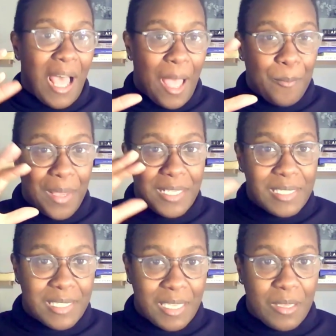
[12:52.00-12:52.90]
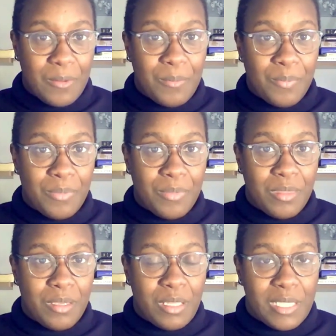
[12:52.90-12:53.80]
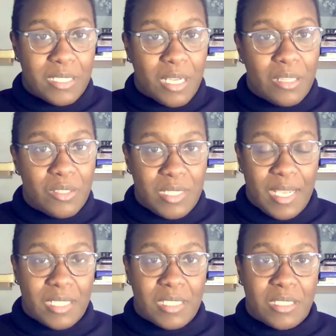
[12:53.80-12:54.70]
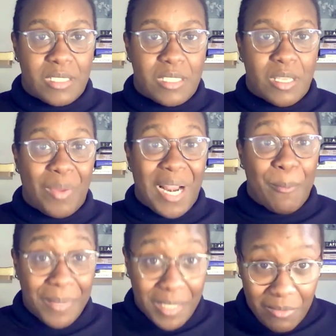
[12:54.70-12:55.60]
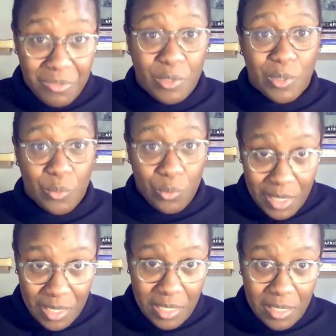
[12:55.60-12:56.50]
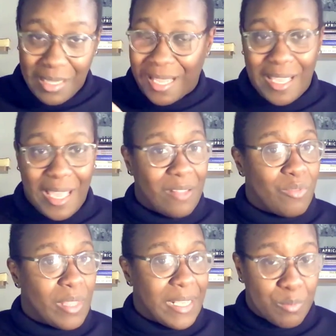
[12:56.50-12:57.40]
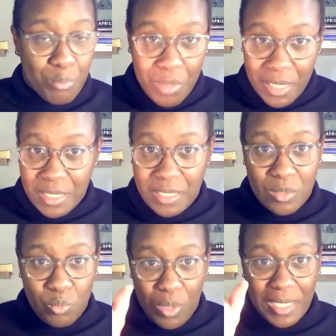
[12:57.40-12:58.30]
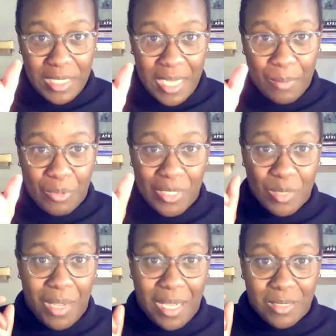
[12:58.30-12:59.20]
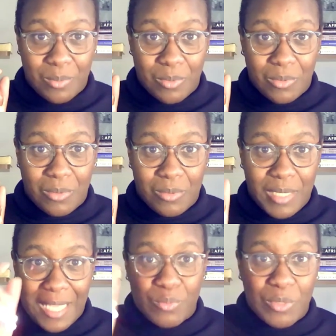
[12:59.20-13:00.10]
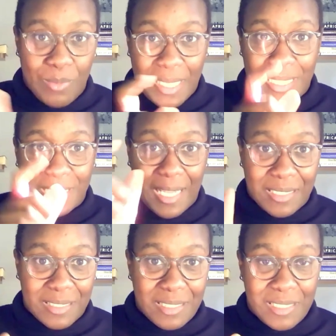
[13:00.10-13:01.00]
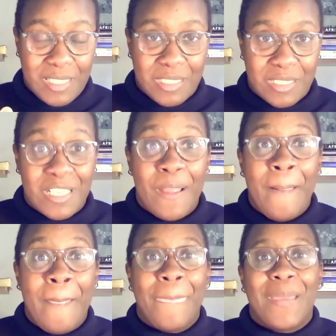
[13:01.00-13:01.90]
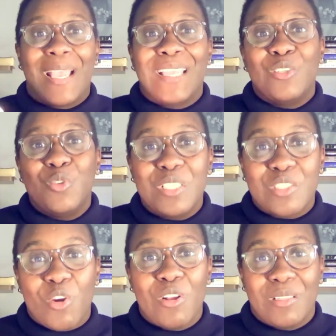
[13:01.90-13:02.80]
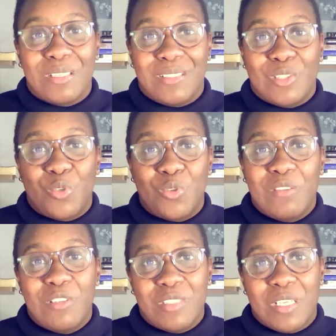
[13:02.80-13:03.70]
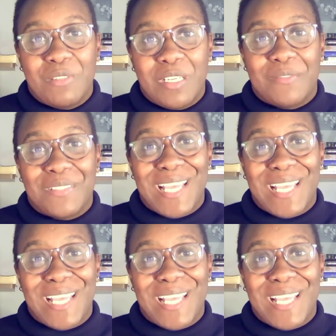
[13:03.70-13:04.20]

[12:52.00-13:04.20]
I may skim these other sections, but I'm definitely going to read like as much of this one chapter as possible. That's when you make these kinds of decisions. And you do this early, so you give yourself enough